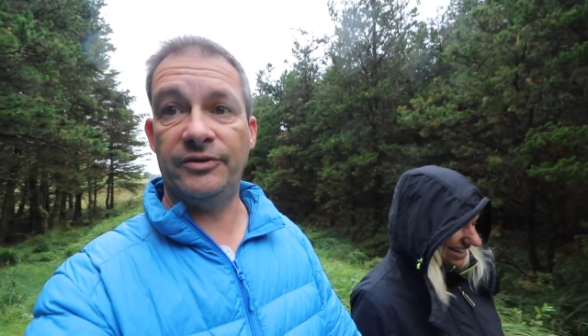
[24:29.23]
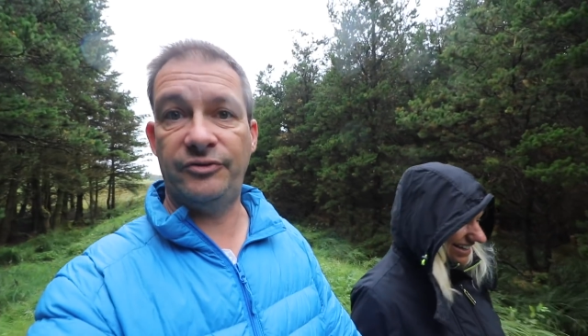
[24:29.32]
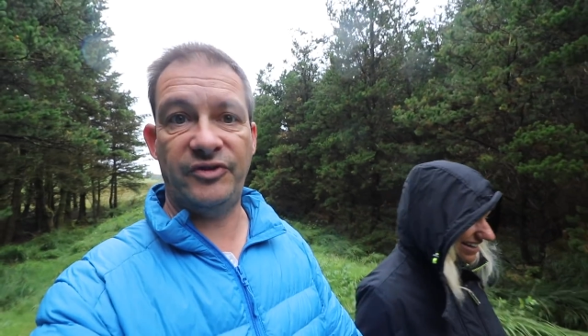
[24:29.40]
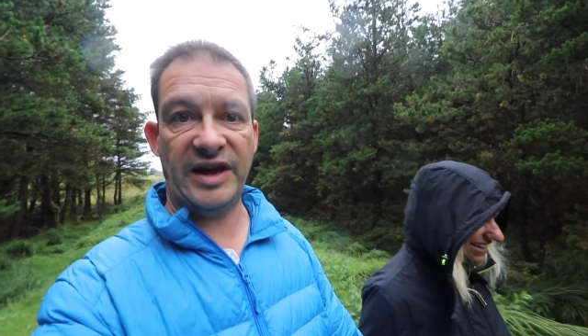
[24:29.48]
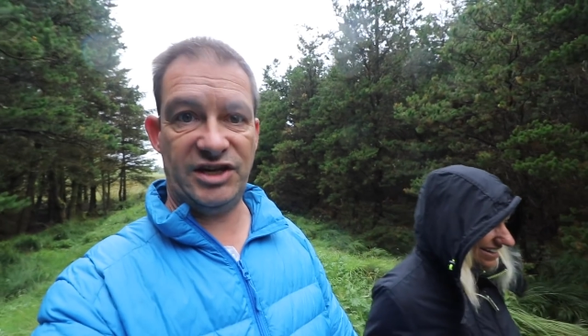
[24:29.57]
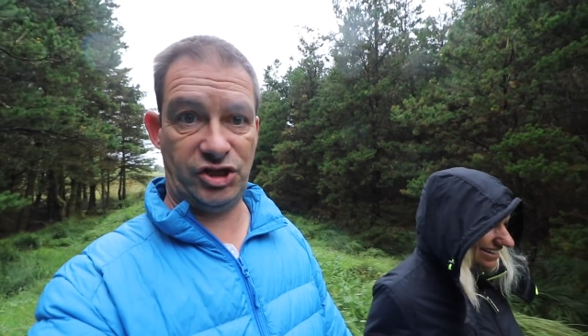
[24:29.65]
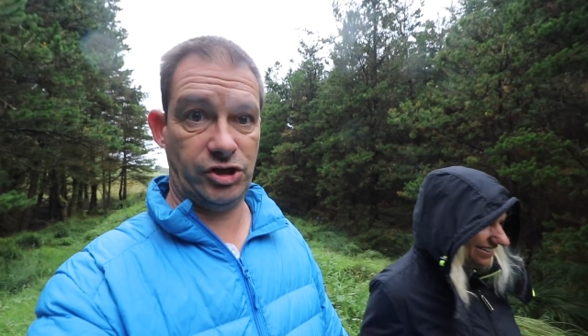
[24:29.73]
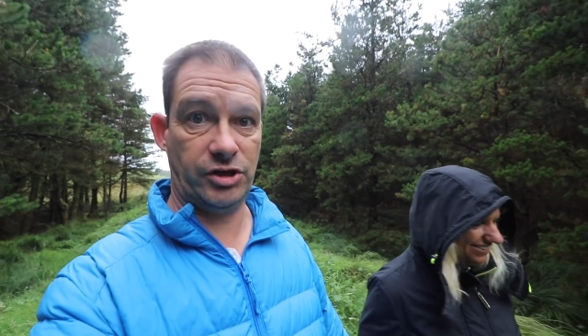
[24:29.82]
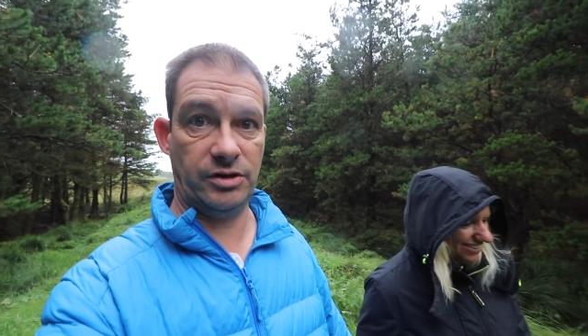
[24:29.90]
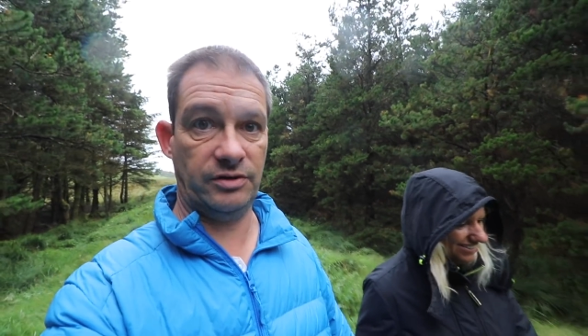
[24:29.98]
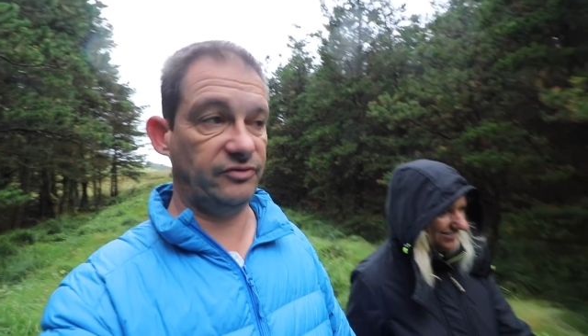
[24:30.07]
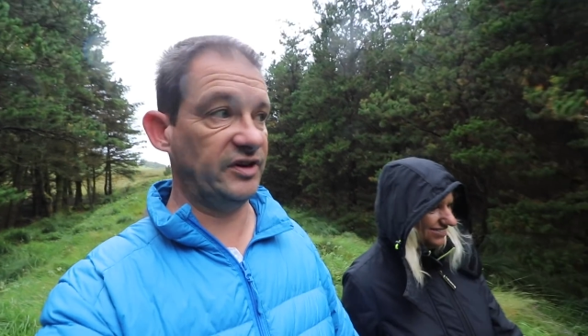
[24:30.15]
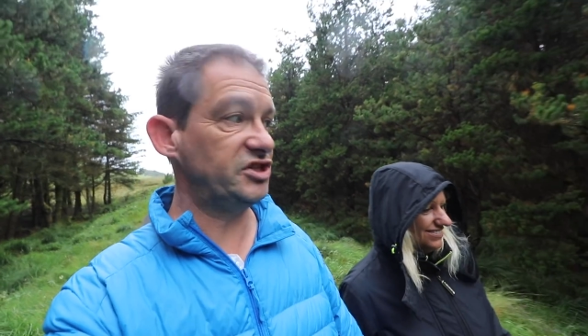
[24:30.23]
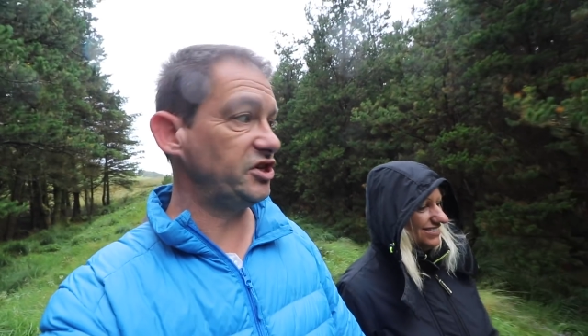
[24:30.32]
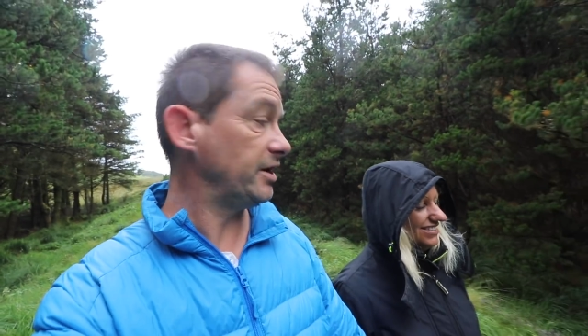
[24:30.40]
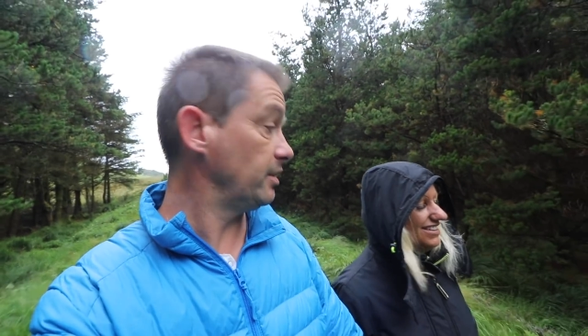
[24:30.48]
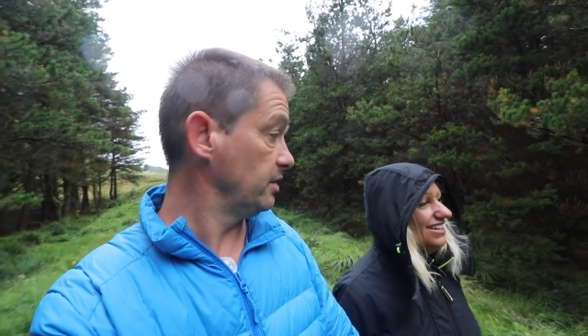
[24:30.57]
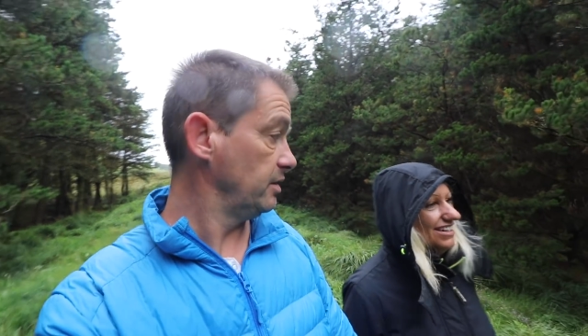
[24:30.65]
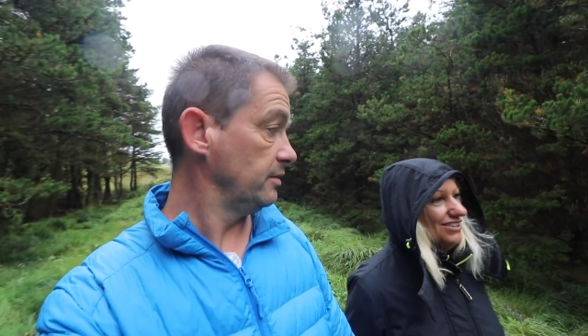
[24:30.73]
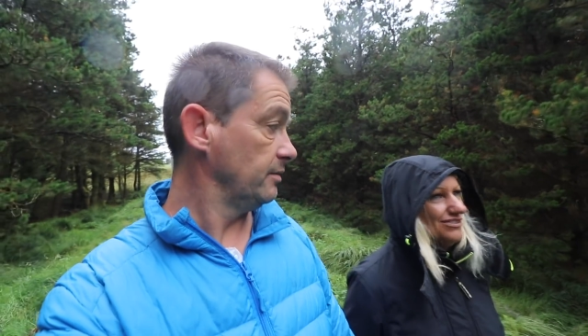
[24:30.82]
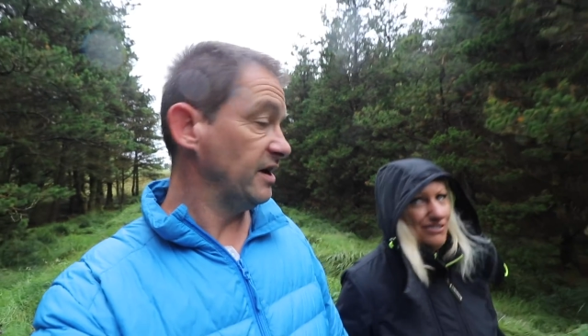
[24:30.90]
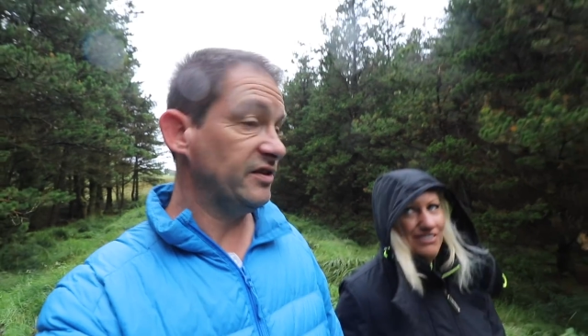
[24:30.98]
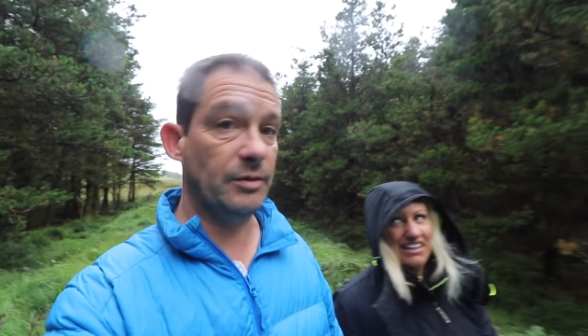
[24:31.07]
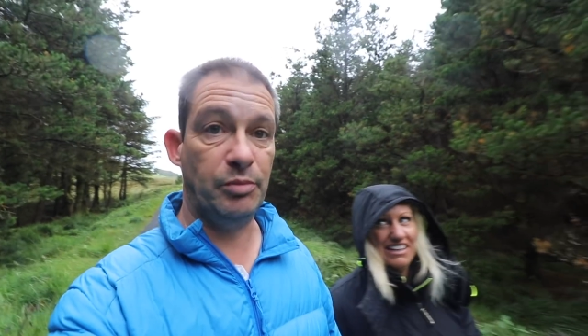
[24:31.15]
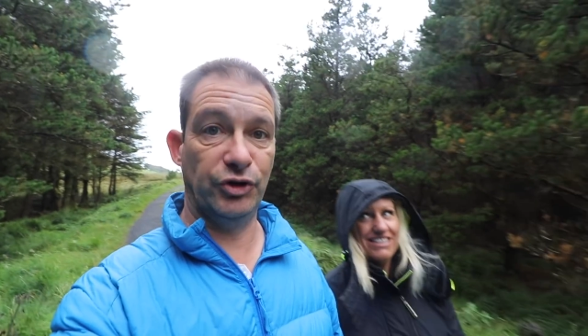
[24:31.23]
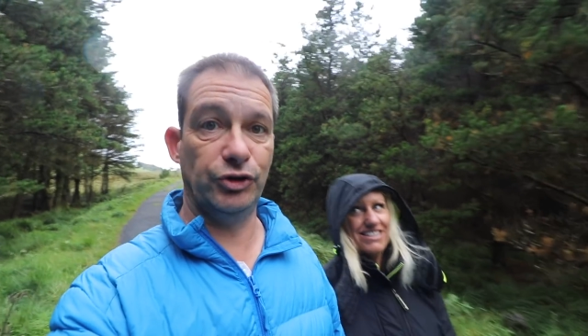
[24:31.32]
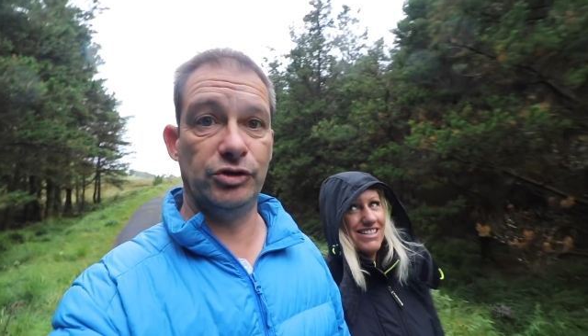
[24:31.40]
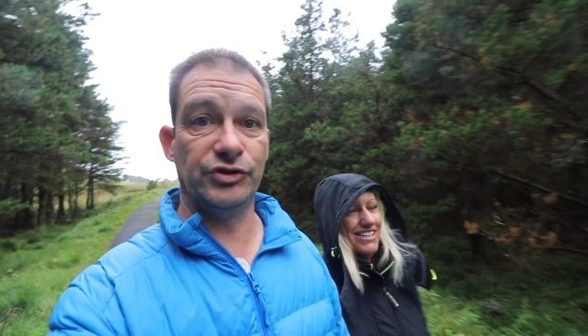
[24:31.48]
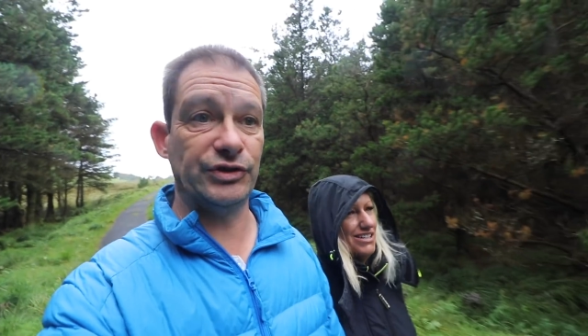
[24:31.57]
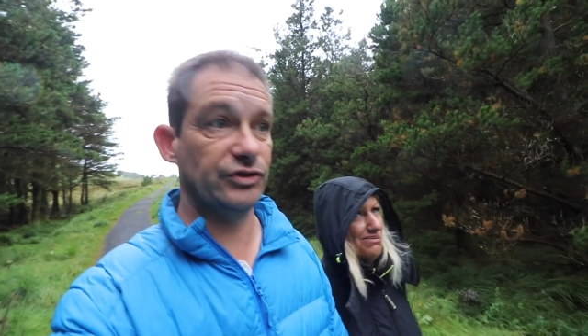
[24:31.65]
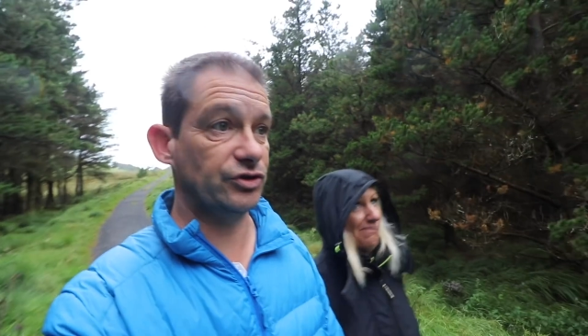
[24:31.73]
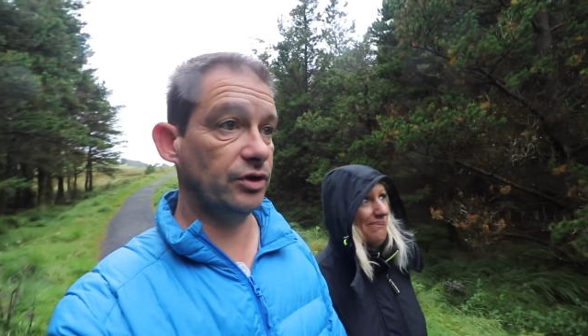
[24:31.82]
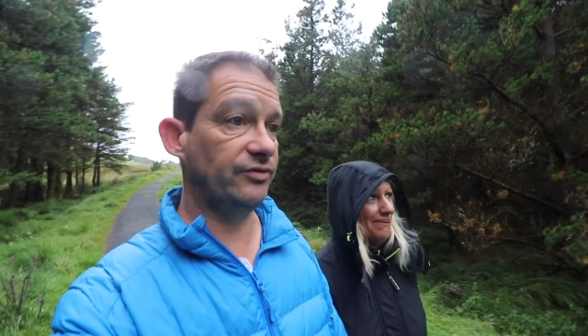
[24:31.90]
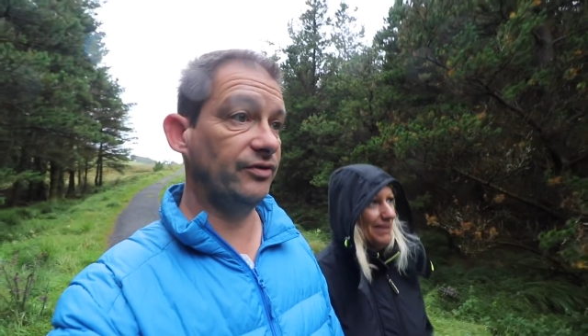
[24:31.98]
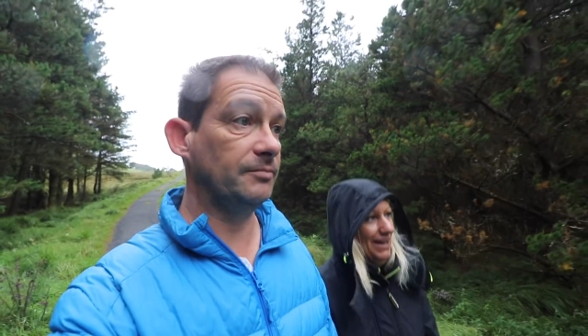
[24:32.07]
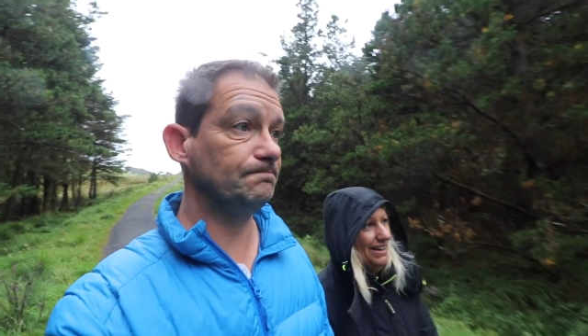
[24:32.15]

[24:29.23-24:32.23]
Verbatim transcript: and fish, and fishing in yeah. the puddles and stuff.